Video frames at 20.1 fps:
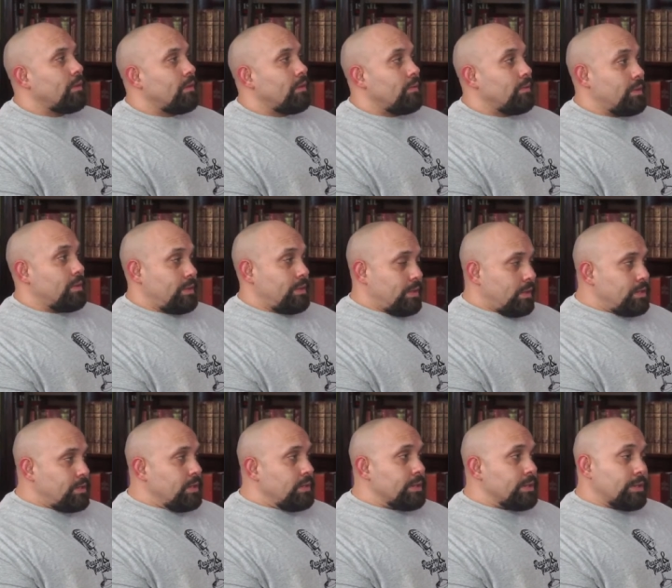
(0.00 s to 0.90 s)
the
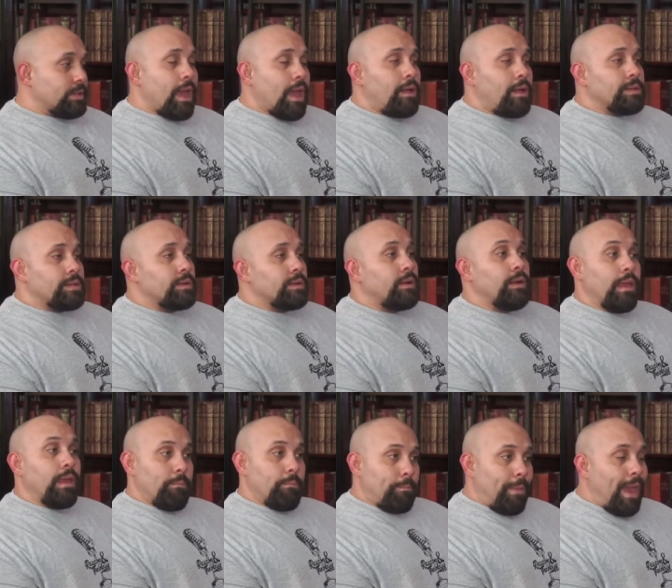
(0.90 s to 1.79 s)
teachings at Chalcedon
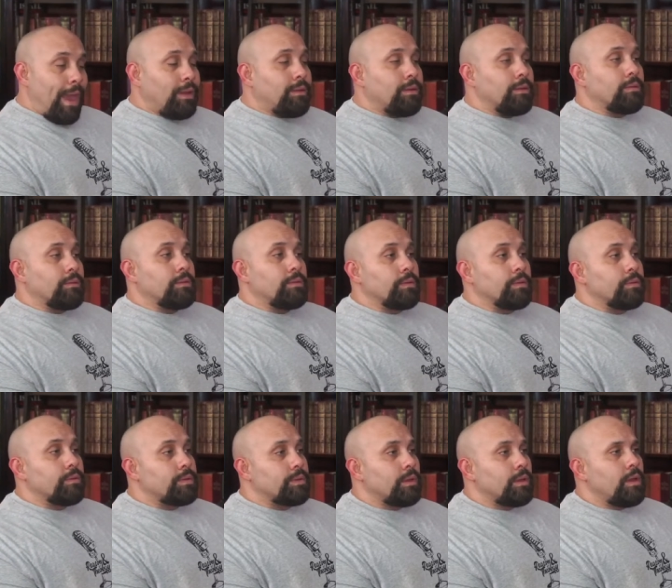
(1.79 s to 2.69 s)
impacted the church.
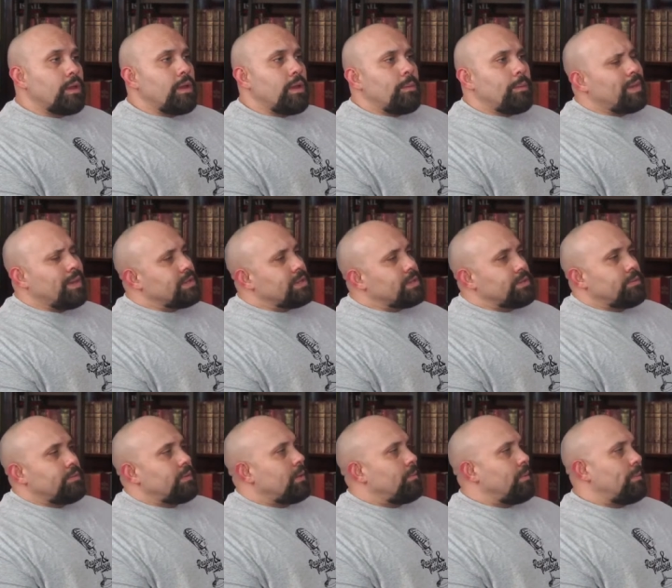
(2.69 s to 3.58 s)
Yeah. Because
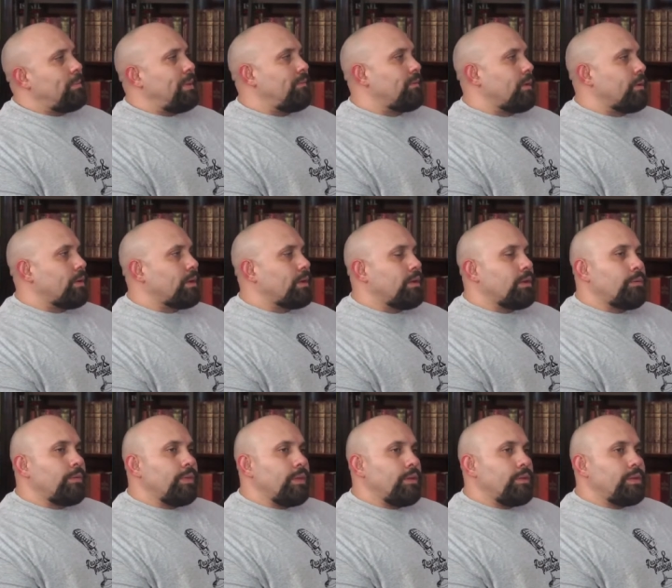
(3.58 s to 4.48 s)
let me be very clear
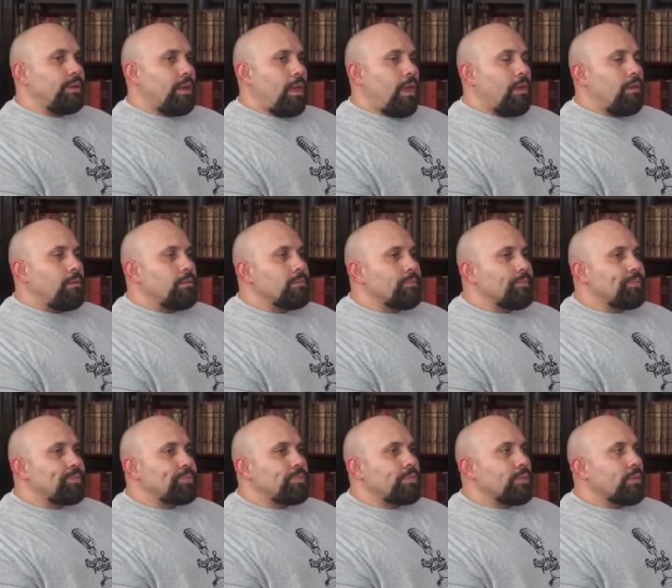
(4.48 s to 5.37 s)
with you today,
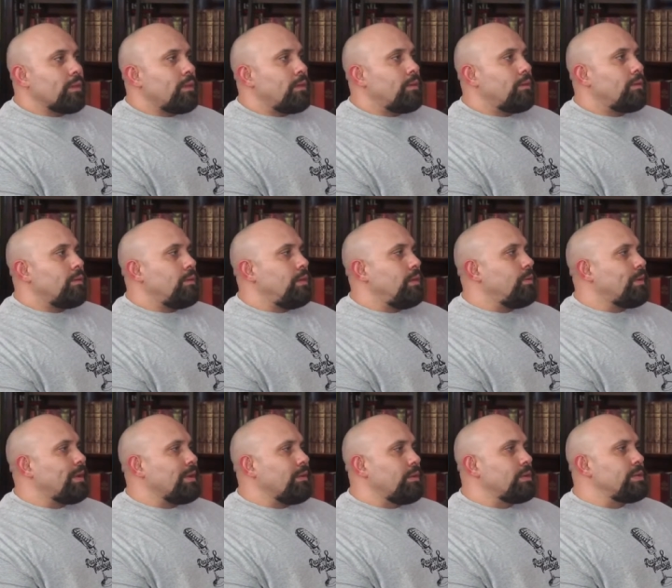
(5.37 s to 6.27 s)
you
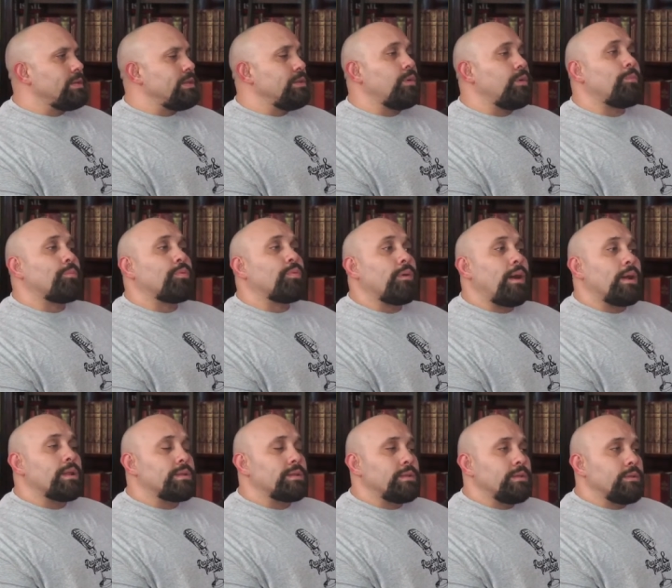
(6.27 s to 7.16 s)
can listen to a
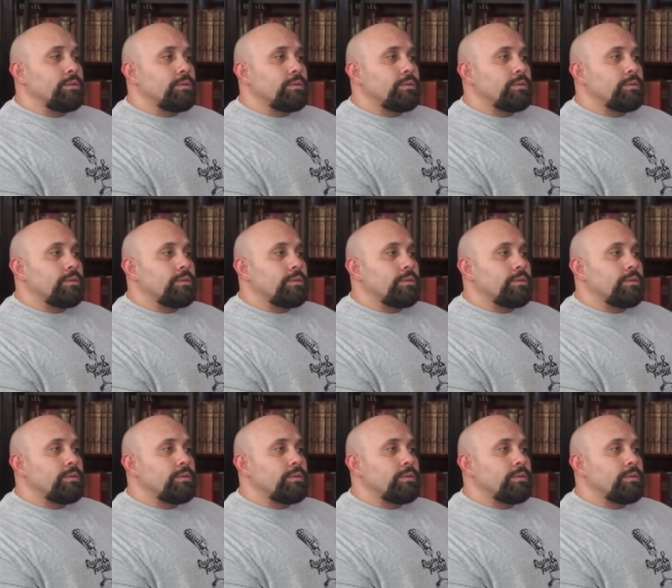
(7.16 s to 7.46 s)
Protestant